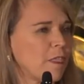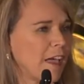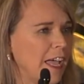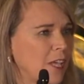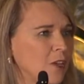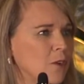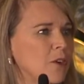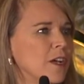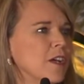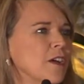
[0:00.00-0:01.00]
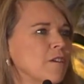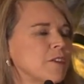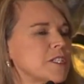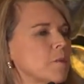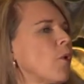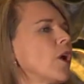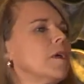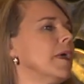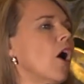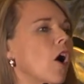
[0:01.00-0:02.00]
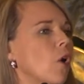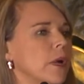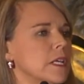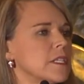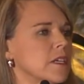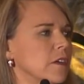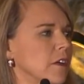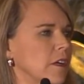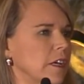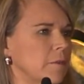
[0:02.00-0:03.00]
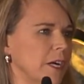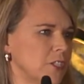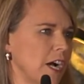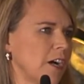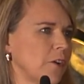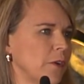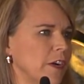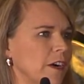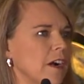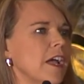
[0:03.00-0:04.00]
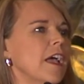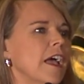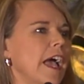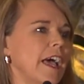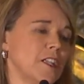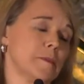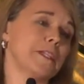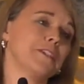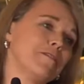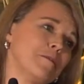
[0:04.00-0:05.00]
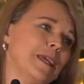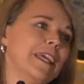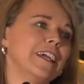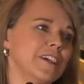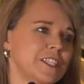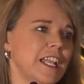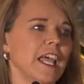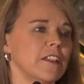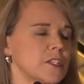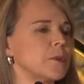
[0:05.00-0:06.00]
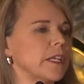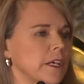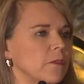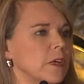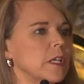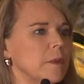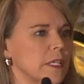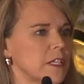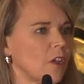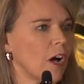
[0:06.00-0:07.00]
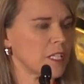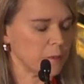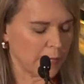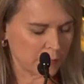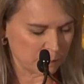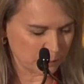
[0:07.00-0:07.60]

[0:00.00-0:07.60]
thank you for supporting me always in my track career, and especially for being here today. This really, really means a lot to me.